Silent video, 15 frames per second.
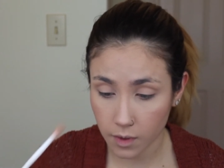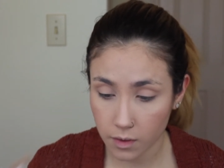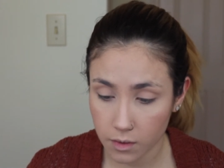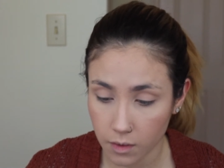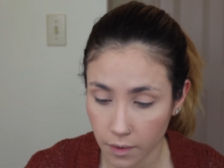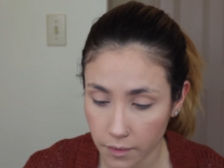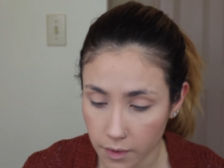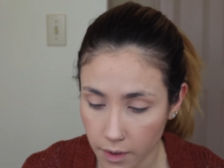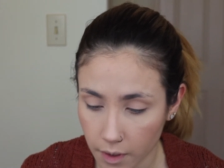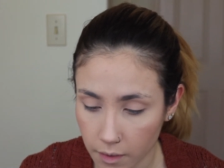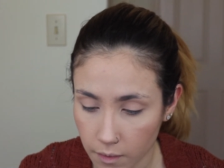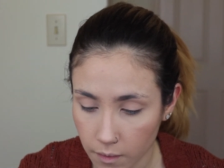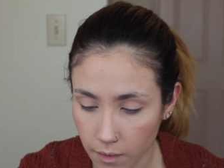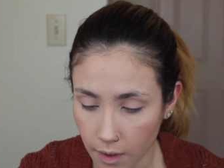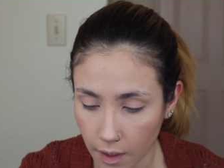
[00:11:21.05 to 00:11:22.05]
So after I
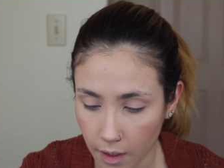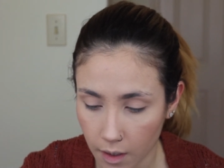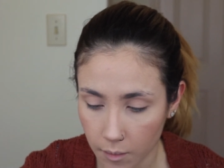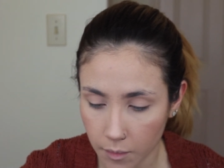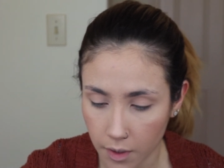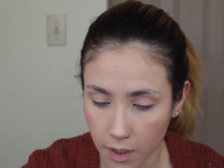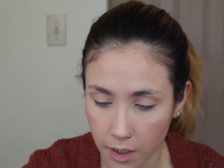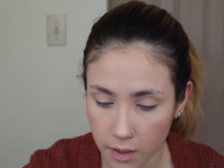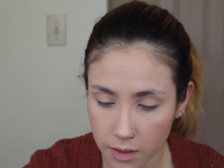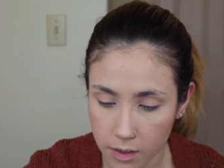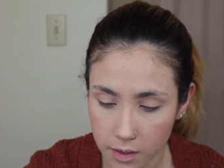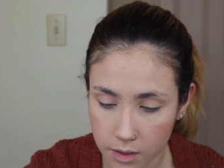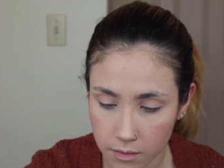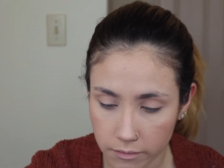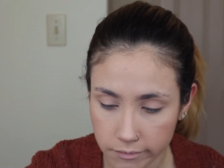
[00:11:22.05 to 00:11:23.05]
do that, I'm gonna...
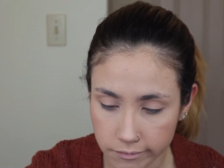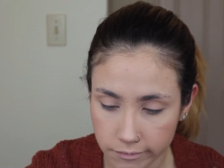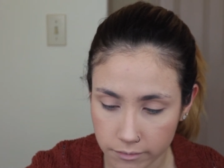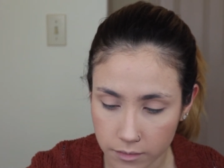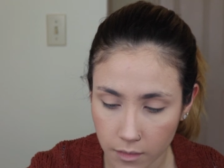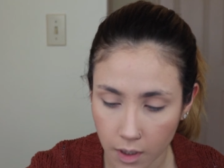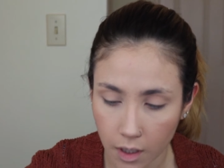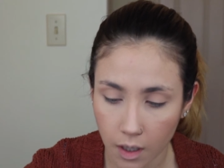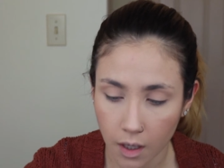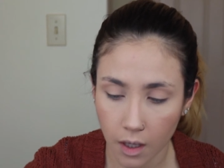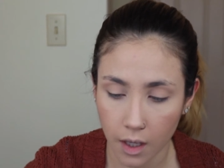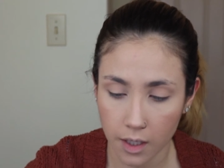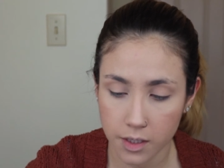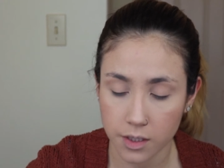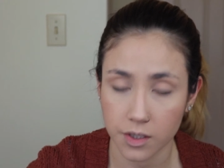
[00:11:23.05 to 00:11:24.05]

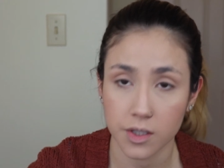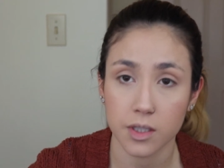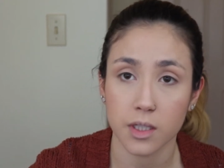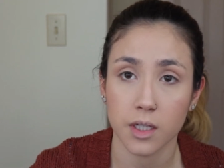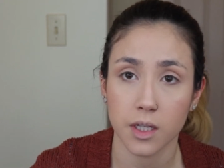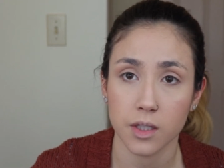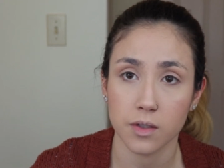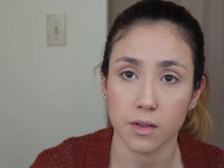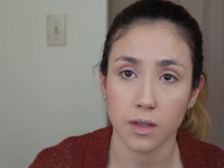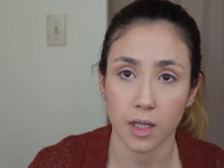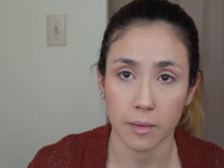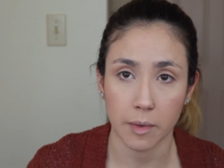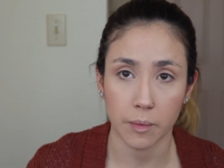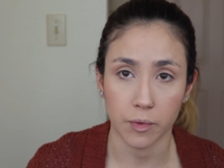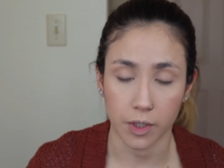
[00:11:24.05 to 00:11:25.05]
I seriously need to
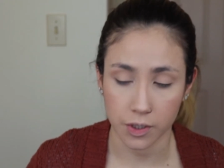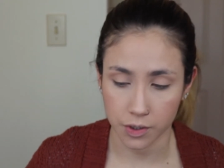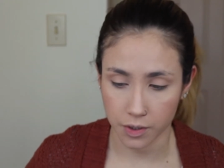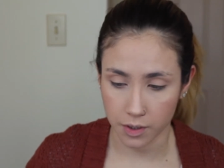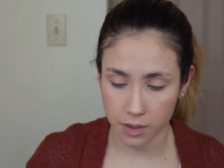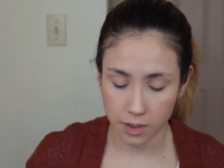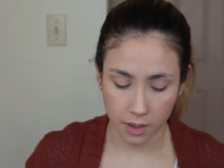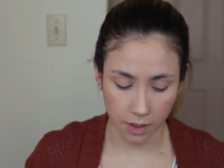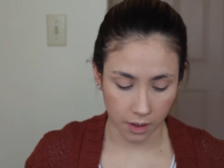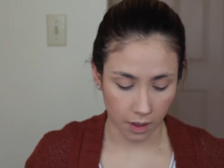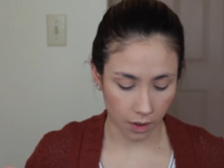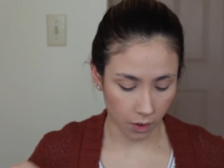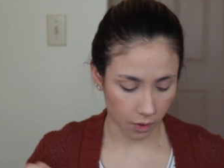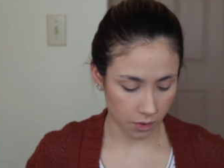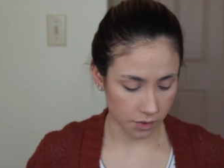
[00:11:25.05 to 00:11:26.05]
clean my brushes. They're
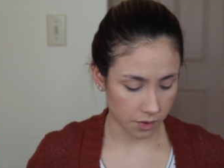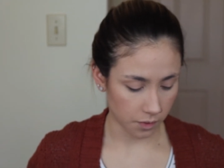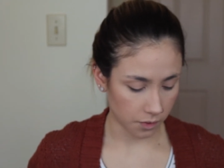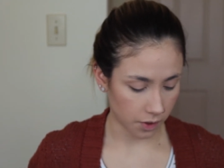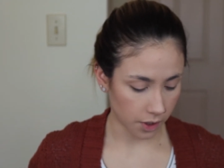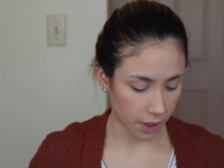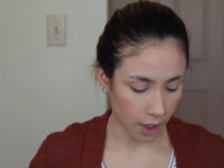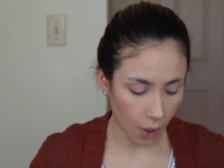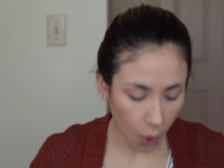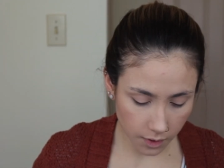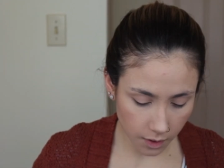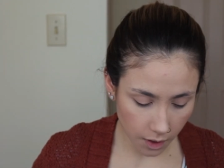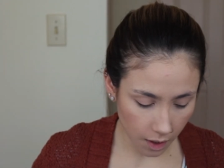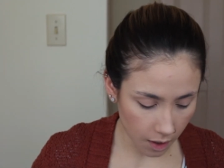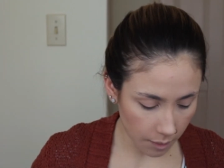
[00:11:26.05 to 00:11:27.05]
like all so dirty.
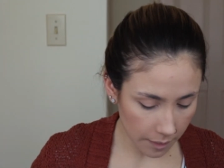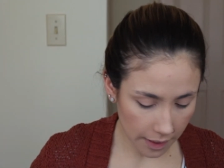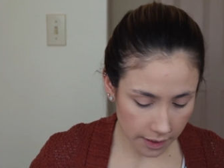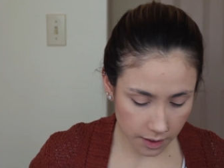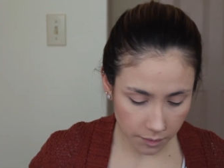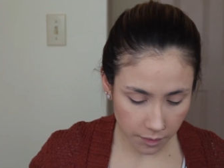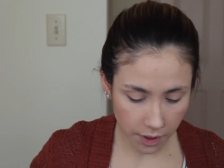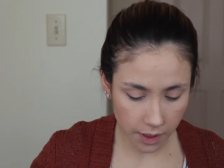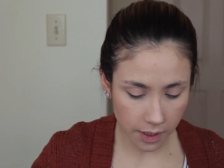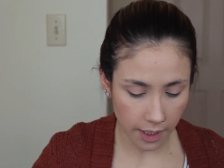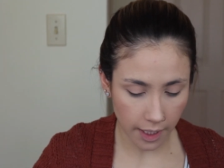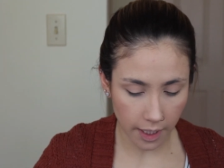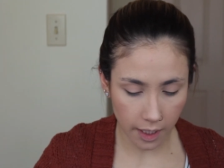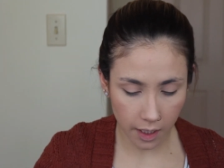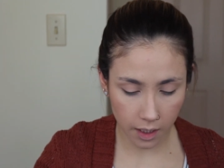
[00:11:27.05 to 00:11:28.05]
Um, next I'm gonna
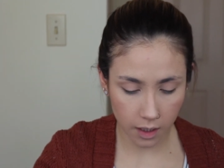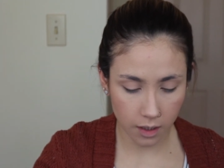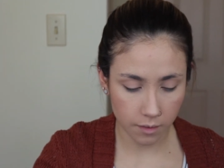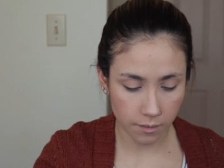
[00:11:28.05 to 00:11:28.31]
take